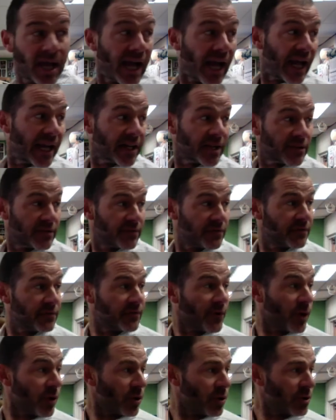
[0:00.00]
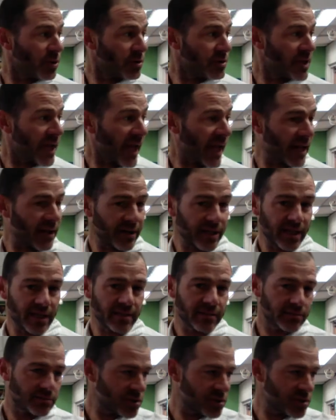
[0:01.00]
I could fold, howdy,